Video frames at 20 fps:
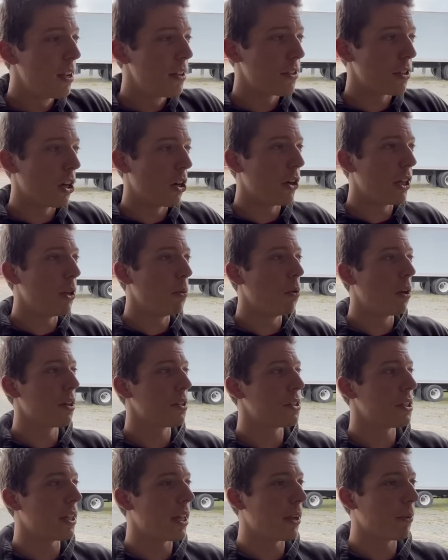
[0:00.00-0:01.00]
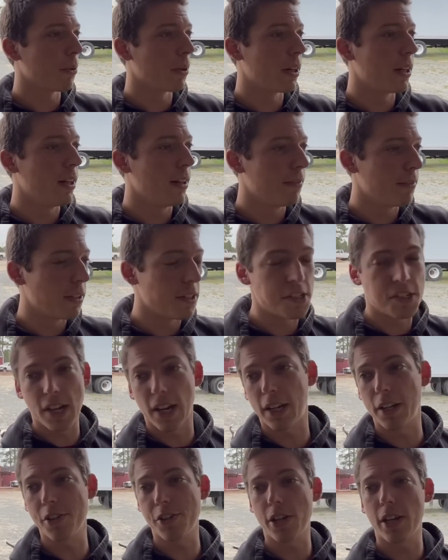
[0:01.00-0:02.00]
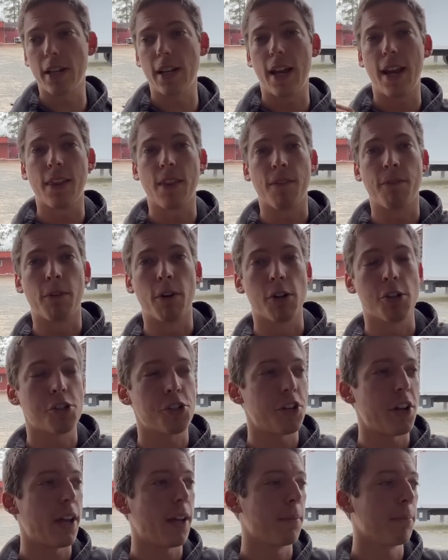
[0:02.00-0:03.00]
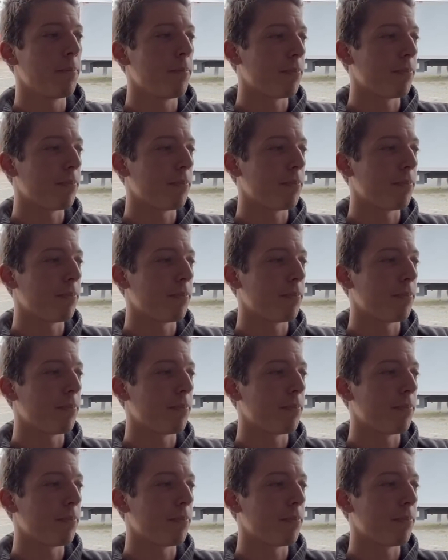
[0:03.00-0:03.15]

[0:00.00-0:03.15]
So he wants to get rid of the second gen and the first gen.